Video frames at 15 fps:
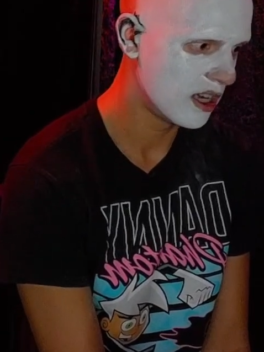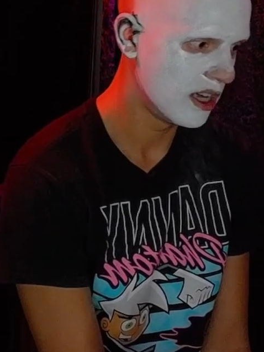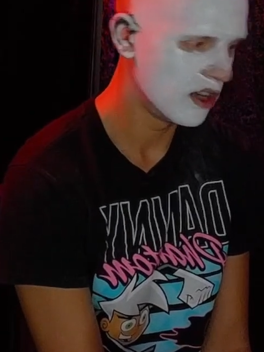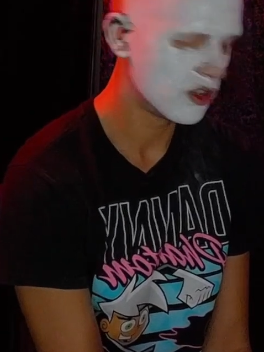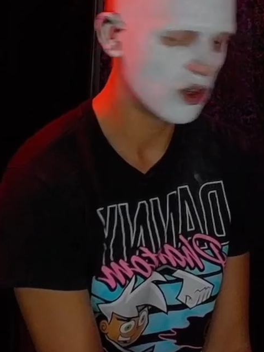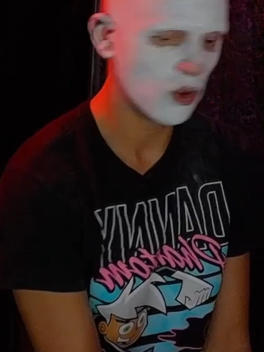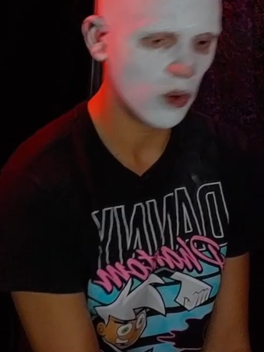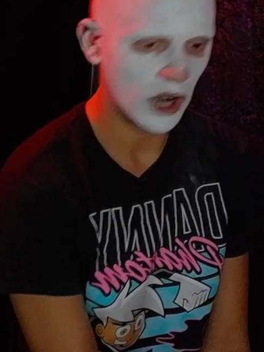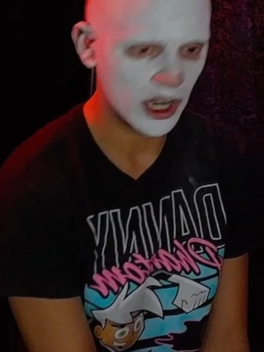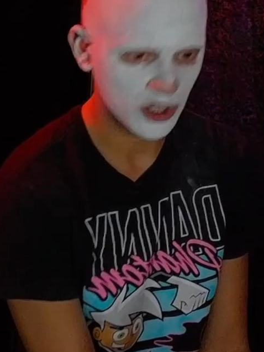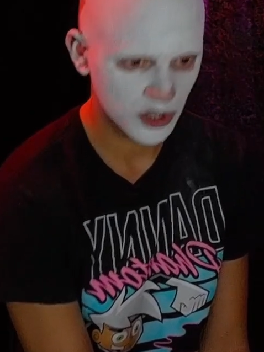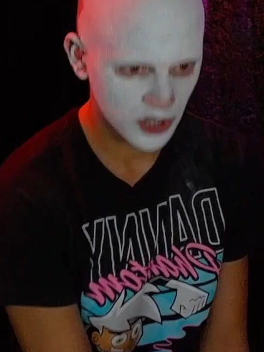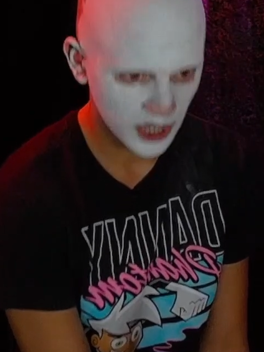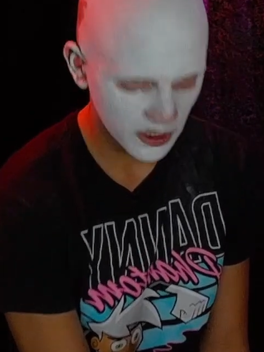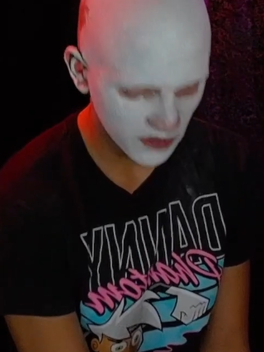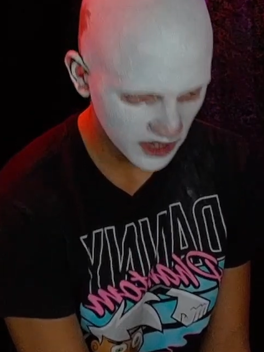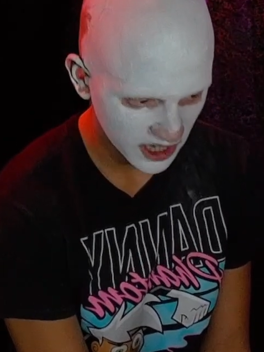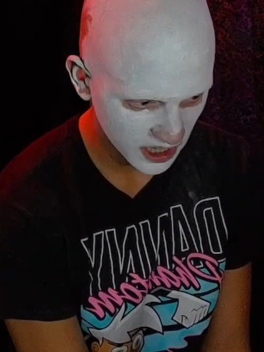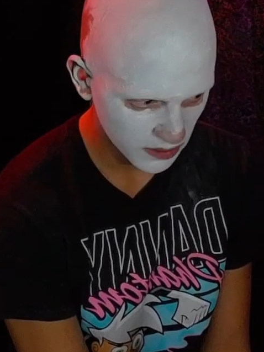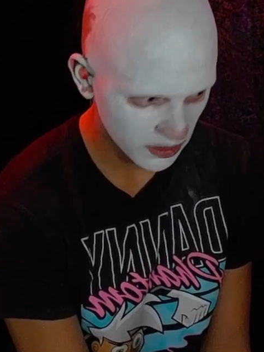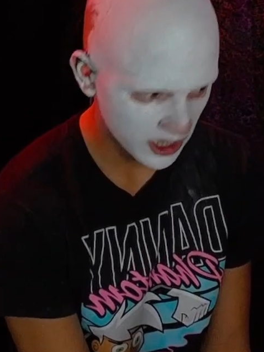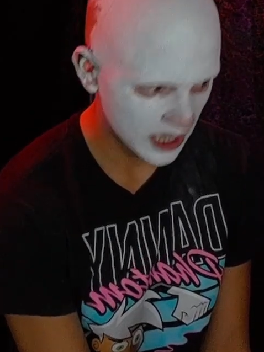to watch TV
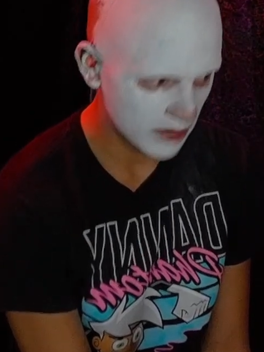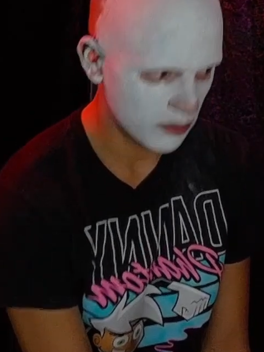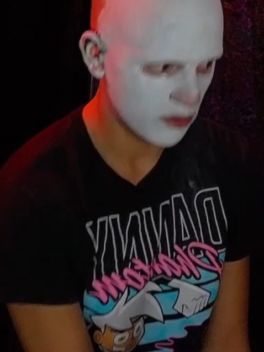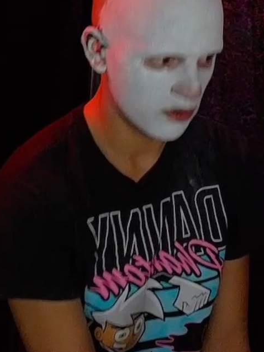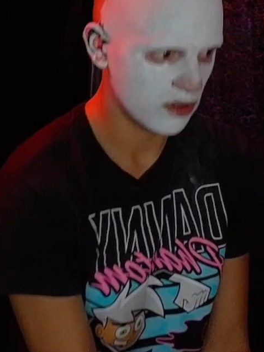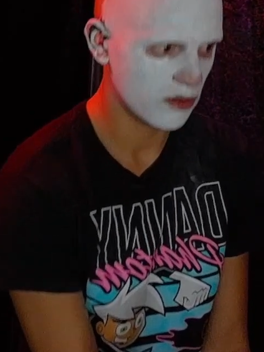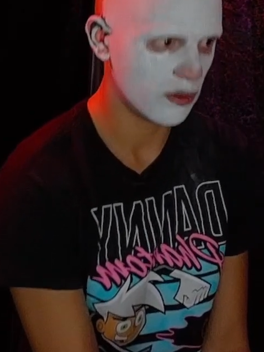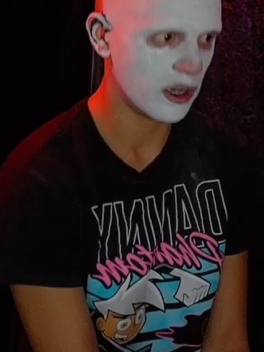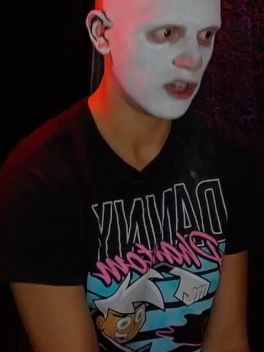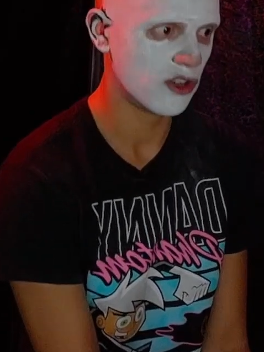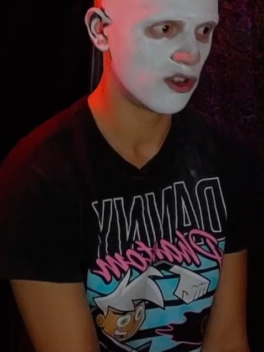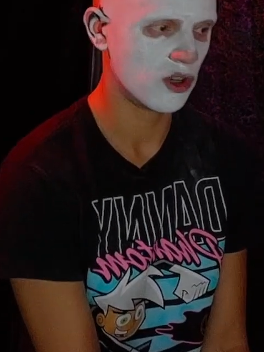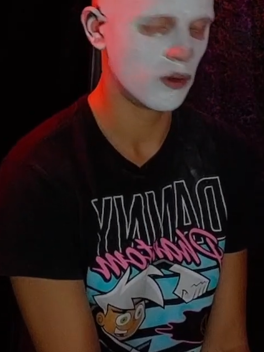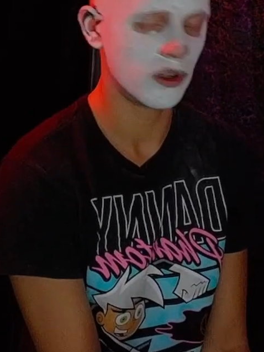and be able to register what's